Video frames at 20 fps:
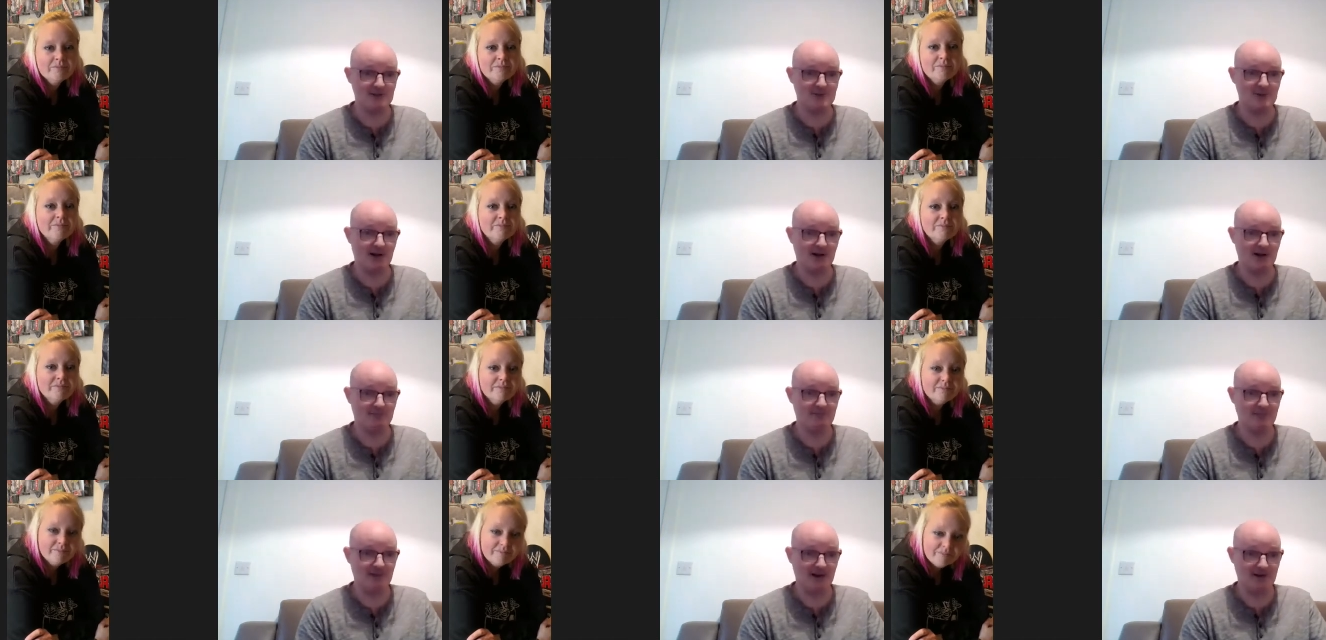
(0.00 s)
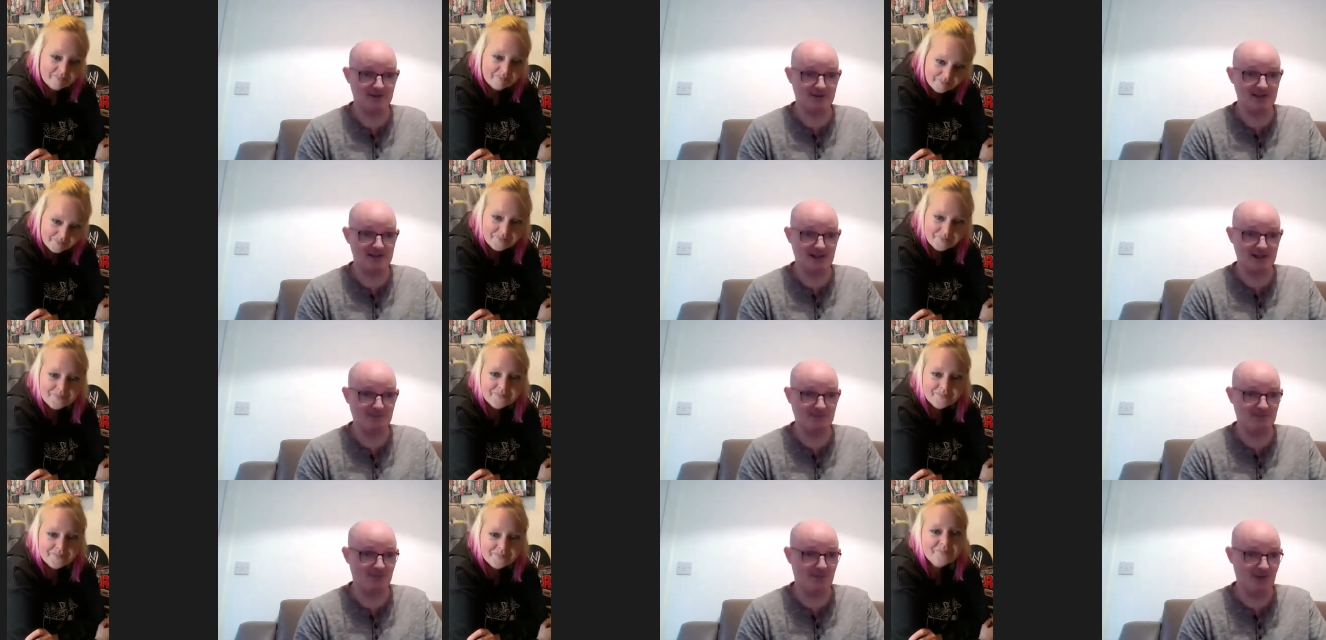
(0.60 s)
Speaker 1: Well, I've
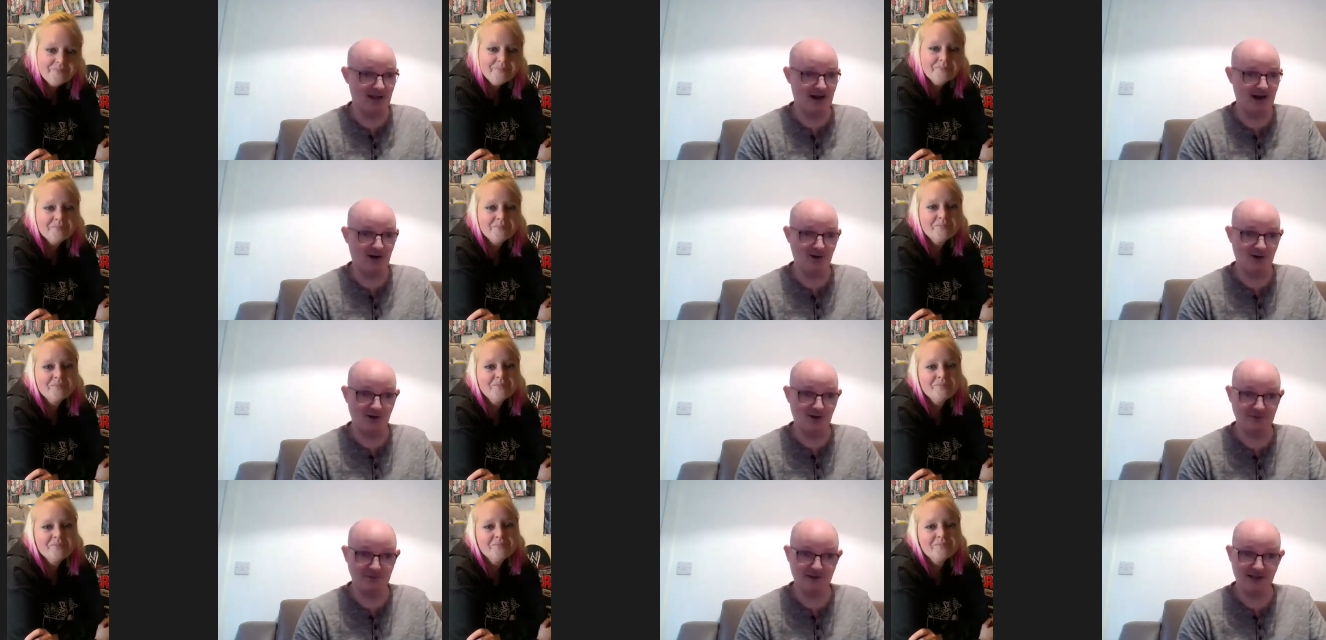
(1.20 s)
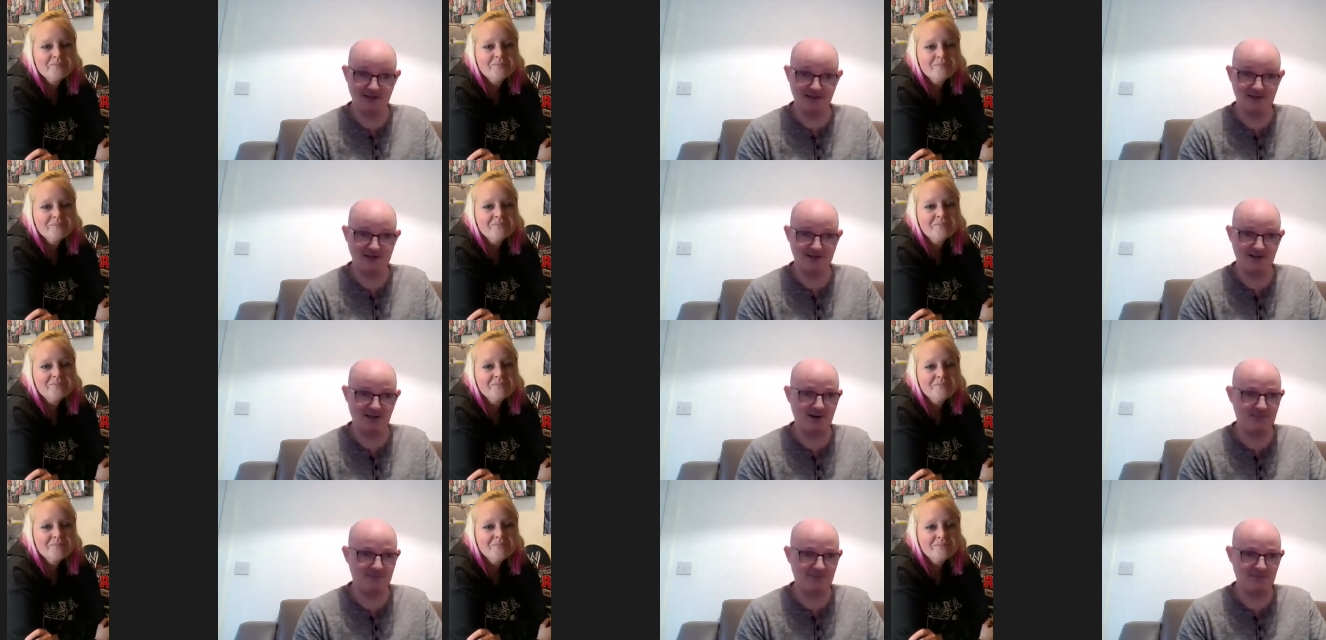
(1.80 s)
seen that on
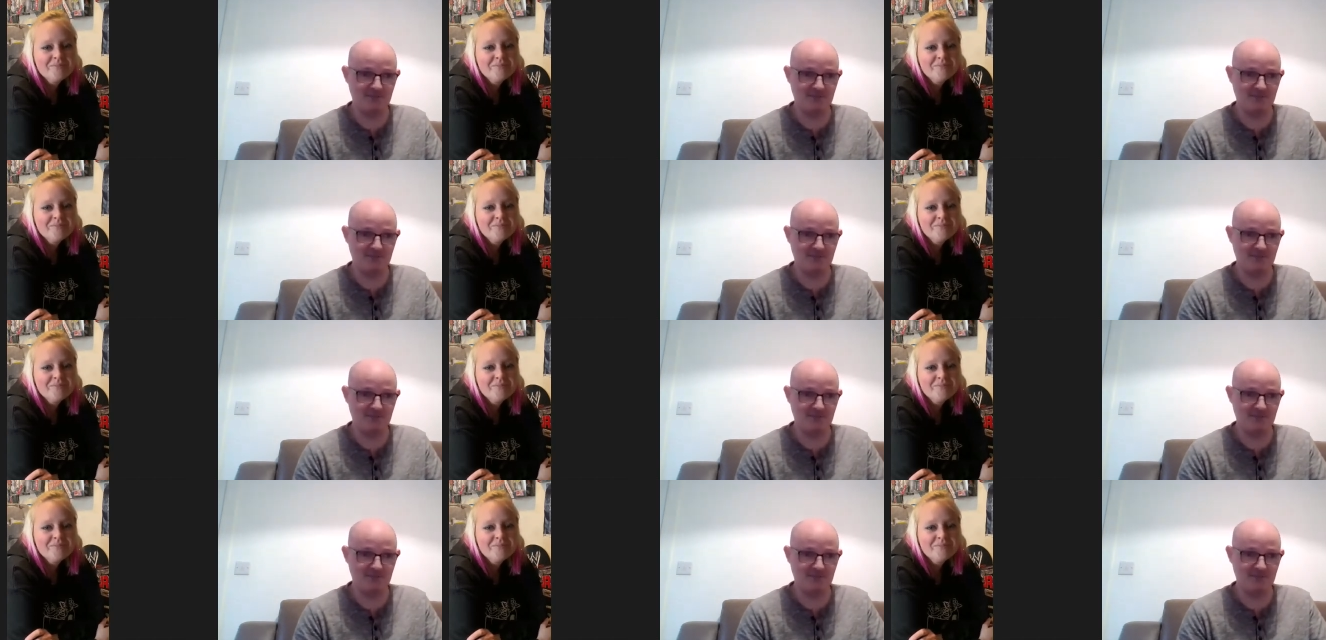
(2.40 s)
Insta.